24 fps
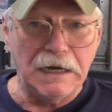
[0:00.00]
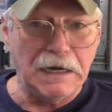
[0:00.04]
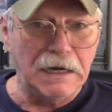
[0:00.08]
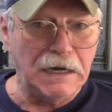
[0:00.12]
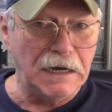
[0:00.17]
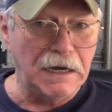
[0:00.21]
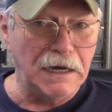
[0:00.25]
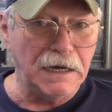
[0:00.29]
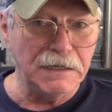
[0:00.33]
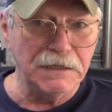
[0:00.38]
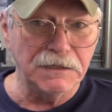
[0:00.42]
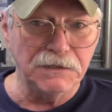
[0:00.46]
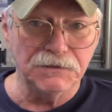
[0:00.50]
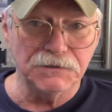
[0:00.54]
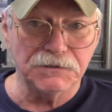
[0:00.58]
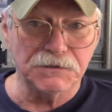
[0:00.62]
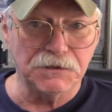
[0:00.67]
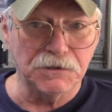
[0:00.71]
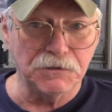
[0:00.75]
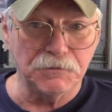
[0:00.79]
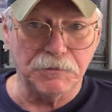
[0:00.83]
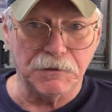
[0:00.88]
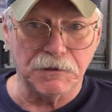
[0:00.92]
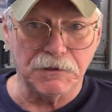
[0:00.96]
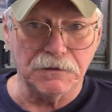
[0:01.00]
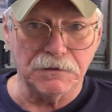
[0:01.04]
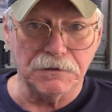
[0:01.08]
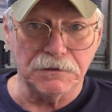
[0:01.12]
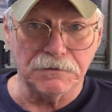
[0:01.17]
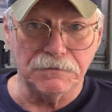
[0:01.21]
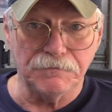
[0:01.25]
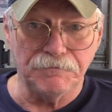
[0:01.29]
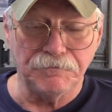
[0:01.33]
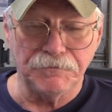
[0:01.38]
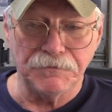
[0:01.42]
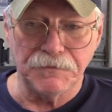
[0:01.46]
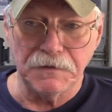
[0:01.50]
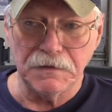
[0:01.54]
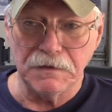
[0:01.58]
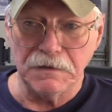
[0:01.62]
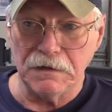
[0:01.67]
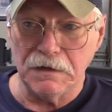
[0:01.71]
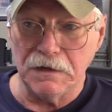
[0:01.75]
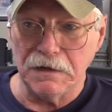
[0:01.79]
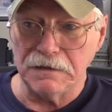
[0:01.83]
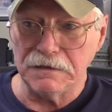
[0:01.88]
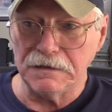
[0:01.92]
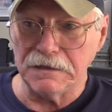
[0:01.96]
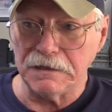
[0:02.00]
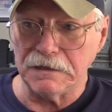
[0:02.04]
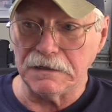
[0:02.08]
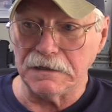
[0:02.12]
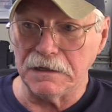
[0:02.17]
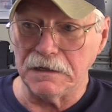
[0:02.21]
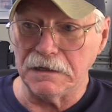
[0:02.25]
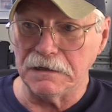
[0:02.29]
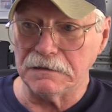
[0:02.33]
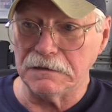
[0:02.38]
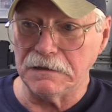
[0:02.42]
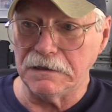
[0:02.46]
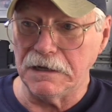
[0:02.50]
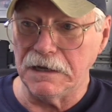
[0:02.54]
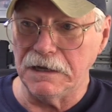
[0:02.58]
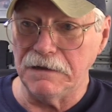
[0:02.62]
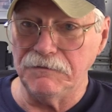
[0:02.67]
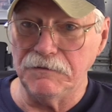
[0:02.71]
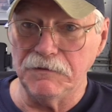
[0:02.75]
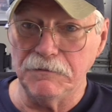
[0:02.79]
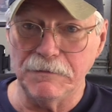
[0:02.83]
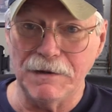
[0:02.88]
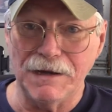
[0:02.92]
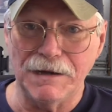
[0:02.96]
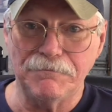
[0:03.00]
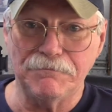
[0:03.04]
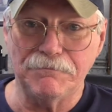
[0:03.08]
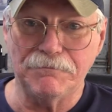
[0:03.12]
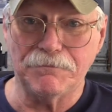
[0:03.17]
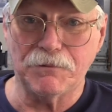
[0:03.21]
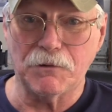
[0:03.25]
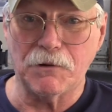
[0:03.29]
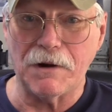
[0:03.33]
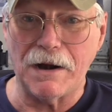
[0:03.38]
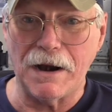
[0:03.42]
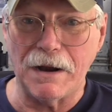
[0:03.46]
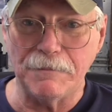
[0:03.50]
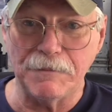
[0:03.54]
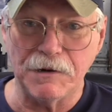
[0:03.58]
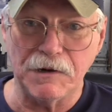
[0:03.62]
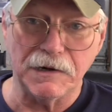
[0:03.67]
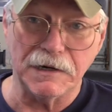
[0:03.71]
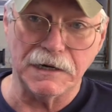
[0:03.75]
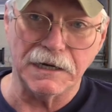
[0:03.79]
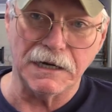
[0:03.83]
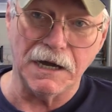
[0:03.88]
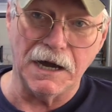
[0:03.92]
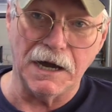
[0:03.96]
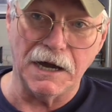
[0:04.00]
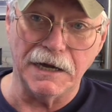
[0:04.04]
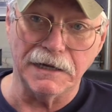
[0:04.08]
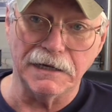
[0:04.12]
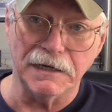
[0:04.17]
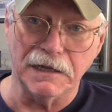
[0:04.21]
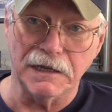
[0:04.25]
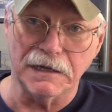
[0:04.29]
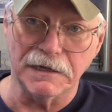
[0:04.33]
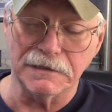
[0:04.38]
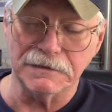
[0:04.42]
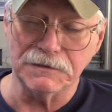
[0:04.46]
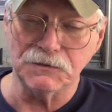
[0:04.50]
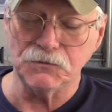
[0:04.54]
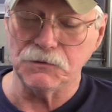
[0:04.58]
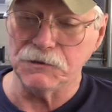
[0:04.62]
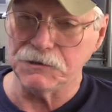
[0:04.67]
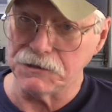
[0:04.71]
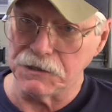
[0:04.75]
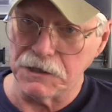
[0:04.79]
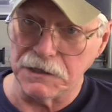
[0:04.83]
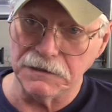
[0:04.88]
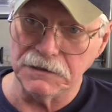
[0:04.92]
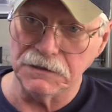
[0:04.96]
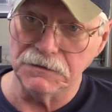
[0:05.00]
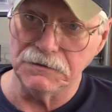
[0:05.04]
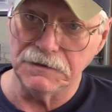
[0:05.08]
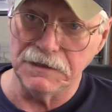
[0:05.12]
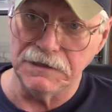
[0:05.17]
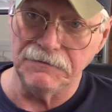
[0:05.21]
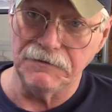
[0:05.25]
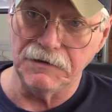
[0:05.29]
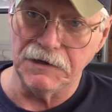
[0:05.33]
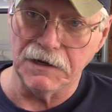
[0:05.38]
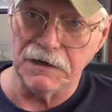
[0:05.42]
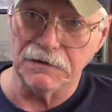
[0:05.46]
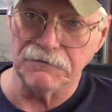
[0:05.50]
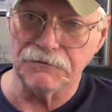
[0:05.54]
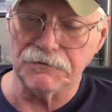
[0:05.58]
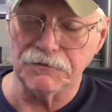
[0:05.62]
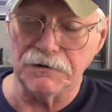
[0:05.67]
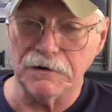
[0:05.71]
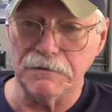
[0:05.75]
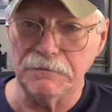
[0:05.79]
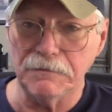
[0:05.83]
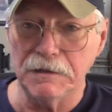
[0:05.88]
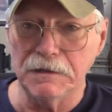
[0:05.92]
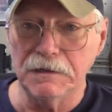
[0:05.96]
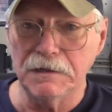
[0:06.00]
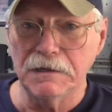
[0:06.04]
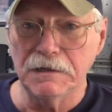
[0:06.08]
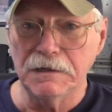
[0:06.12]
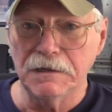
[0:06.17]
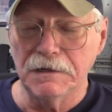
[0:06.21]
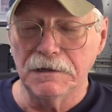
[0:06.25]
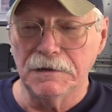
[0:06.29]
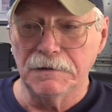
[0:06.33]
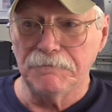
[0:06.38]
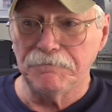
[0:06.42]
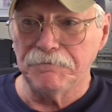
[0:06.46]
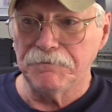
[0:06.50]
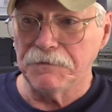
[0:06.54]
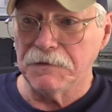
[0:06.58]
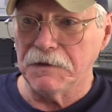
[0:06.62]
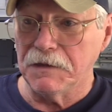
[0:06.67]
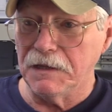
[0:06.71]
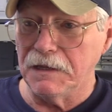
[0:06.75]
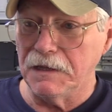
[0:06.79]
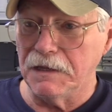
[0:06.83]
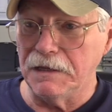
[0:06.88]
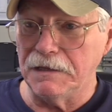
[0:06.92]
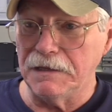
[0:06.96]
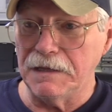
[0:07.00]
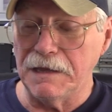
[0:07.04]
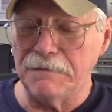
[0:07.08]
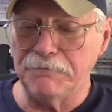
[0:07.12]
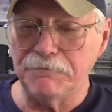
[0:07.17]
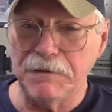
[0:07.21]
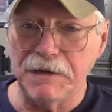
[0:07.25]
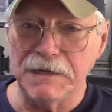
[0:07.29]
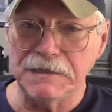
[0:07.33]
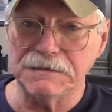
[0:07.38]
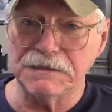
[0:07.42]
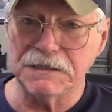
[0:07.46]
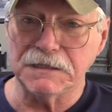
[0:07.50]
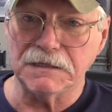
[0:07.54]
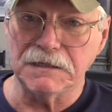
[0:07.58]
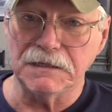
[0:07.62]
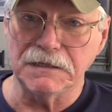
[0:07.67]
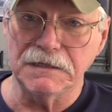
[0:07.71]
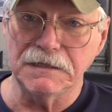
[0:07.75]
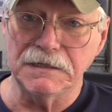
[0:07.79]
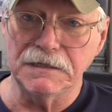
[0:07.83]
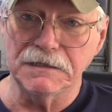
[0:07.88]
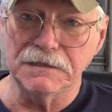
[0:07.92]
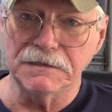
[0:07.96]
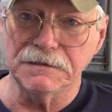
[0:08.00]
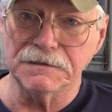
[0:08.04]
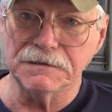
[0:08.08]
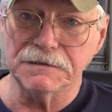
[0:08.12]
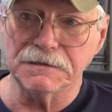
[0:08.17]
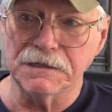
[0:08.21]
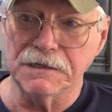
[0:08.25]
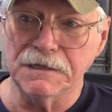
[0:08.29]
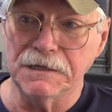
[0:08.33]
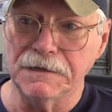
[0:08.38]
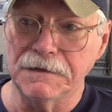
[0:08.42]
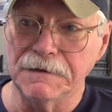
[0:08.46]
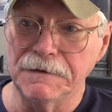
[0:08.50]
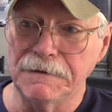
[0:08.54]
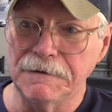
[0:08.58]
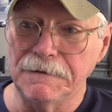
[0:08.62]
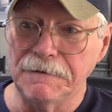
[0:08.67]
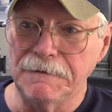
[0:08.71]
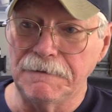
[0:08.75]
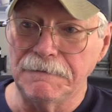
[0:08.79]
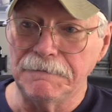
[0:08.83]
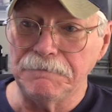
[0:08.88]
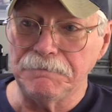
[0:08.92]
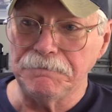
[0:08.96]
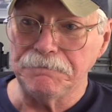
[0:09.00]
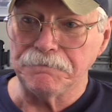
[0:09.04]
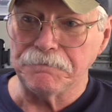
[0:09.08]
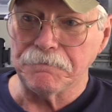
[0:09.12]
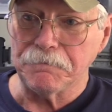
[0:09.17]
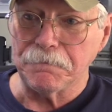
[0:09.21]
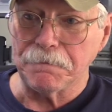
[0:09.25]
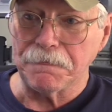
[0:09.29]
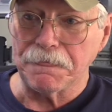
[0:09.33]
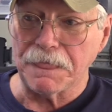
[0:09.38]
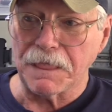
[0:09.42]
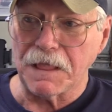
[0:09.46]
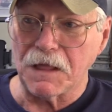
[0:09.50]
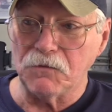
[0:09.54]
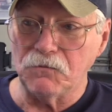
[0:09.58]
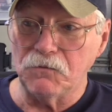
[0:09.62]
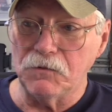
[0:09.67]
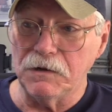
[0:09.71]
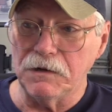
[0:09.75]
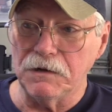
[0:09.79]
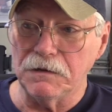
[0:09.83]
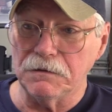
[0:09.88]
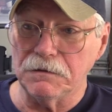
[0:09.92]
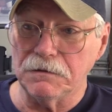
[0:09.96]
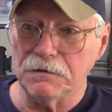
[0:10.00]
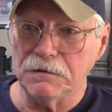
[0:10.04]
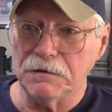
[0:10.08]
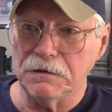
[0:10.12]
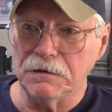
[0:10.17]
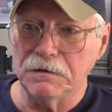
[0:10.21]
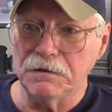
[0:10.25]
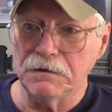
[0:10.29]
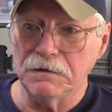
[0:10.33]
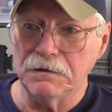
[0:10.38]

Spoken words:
I use super glue. I think I gave you my primary guidelines, which I do deviate from. And that basically is with